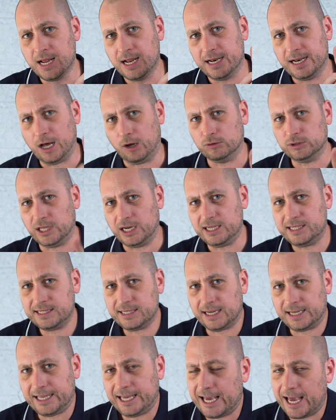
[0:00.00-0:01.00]
Now, there is
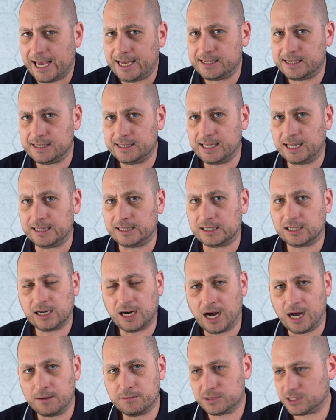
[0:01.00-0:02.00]
a case that
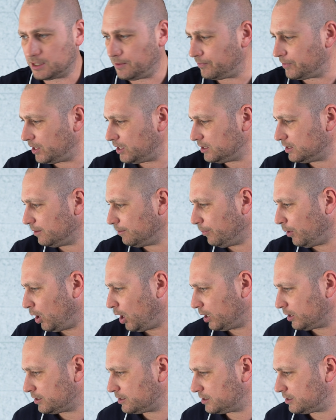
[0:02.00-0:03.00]
comes in the
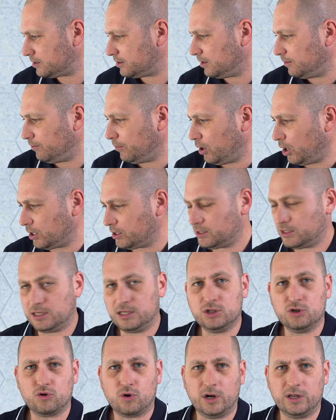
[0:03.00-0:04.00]
box. The box
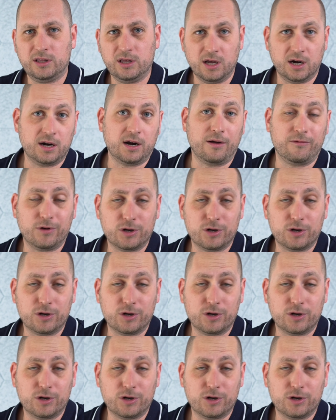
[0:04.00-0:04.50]
is right here, and I've